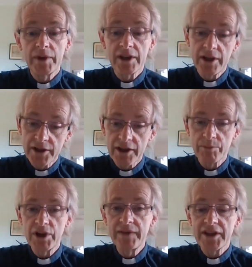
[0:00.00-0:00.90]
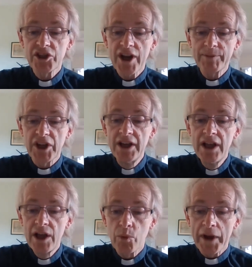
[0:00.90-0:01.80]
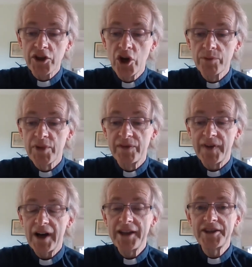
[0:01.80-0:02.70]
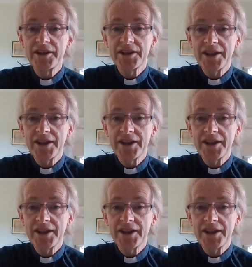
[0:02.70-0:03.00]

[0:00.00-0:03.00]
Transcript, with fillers: we heard in the previous chapter, when God provides a